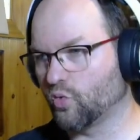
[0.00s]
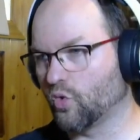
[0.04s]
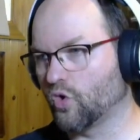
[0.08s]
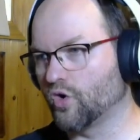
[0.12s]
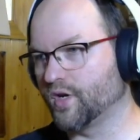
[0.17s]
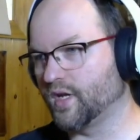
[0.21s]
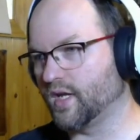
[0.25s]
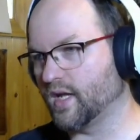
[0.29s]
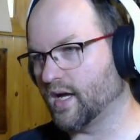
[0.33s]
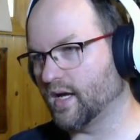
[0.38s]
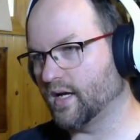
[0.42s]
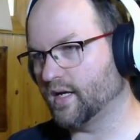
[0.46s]

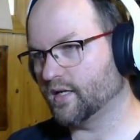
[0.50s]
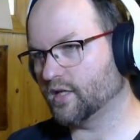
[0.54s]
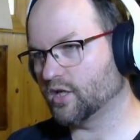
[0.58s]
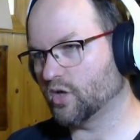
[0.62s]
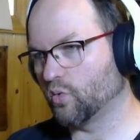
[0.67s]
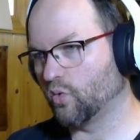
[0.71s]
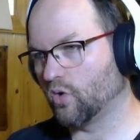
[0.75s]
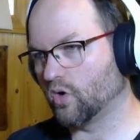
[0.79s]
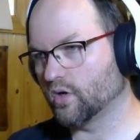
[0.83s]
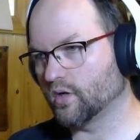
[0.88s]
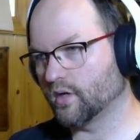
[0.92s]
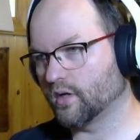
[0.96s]
28
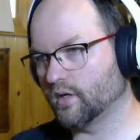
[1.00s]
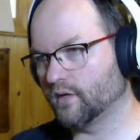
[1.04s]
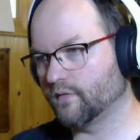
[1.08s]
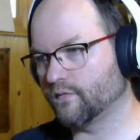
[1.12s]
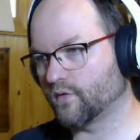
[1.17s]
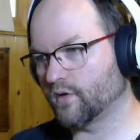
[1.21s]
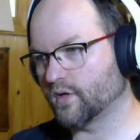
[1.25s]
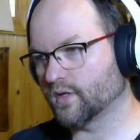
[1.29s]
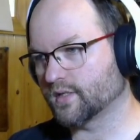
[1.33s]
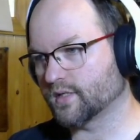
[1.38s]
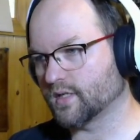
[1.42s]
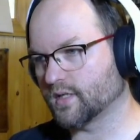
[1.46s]
quality
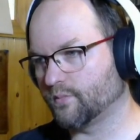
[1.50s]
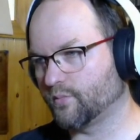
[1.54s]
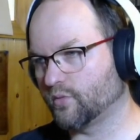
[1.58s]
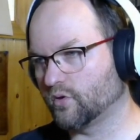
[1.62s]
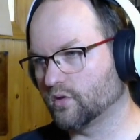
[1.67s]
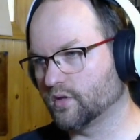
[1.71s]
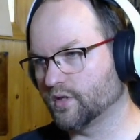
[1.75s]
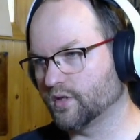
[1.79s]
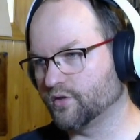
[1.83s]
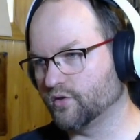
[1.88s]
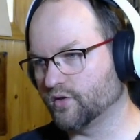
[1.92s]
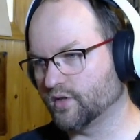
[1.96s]
for
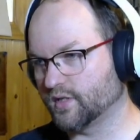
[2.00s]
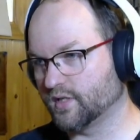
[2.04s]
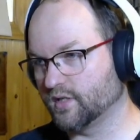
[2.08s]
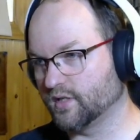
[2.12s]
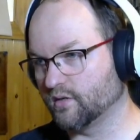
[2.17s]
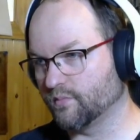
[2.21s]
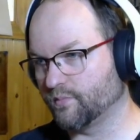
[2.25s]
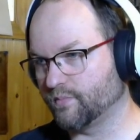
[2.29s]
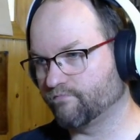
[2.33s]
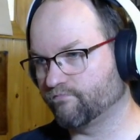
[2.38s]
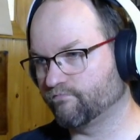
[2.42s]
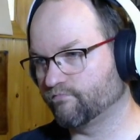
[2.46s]
example, and you see
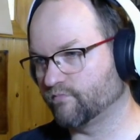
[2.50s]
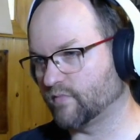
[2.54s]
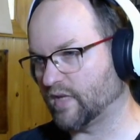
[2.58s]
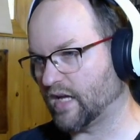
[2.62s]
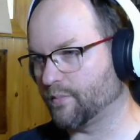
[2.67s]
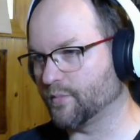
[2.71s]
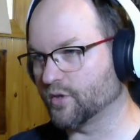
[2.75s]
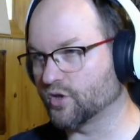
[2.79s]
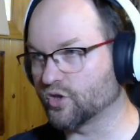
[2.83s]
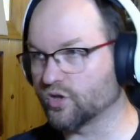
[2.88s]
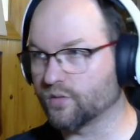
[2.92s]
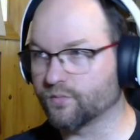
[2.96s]
the
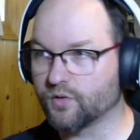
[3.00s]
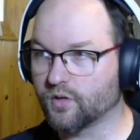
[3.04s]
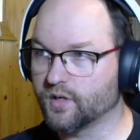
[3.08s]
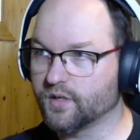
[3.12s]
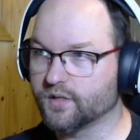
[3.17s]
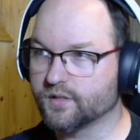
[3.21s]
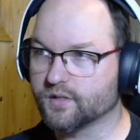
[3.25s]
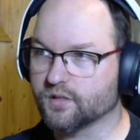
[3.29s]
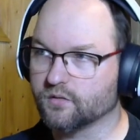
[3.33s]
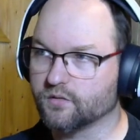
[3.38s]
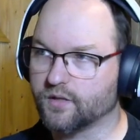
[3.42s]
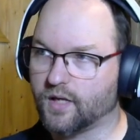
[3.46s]
damage
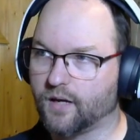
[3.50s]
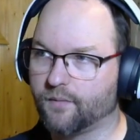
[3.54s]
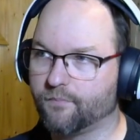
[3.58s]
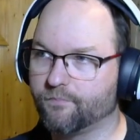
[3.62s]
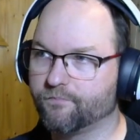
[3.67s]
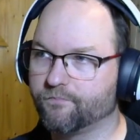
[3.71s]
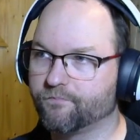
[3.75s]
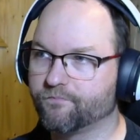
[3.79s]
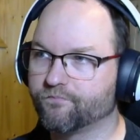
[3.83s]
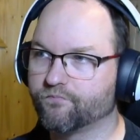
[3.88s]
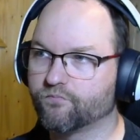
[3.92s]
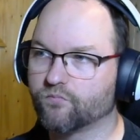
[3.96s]
upgrade. So yeah,
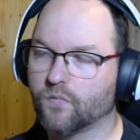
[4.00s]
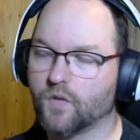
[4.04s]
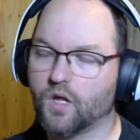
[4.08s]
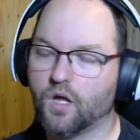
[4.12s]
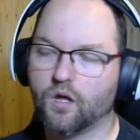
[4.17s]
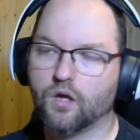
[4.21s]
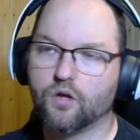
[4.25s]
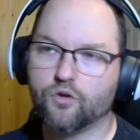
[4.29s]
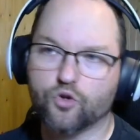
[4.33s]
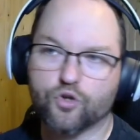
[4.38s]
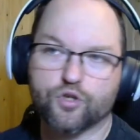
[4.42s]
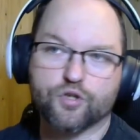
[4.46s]

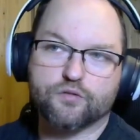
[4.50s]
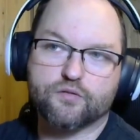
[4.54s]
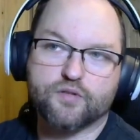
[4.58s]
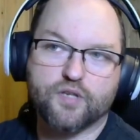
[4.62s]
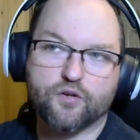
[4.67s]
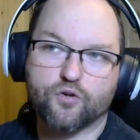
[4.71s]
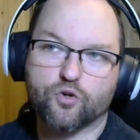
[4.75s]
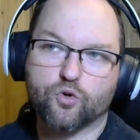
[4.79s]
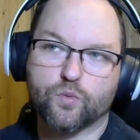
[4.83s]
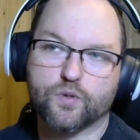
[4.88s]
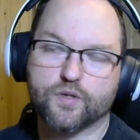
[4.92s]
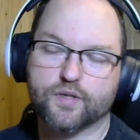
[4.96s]
you can
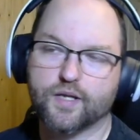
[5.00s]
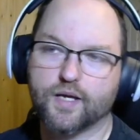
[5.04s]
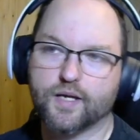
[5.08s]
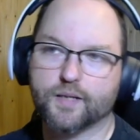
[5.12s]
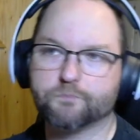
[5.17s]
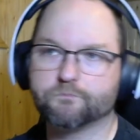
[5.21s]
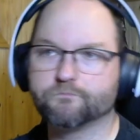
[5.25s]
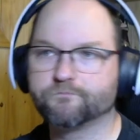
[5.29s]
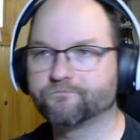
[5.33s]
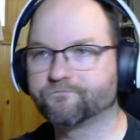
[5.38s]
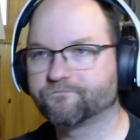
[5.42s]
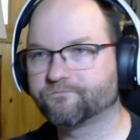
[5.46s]
tinker with
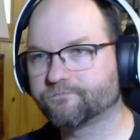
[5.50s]
that.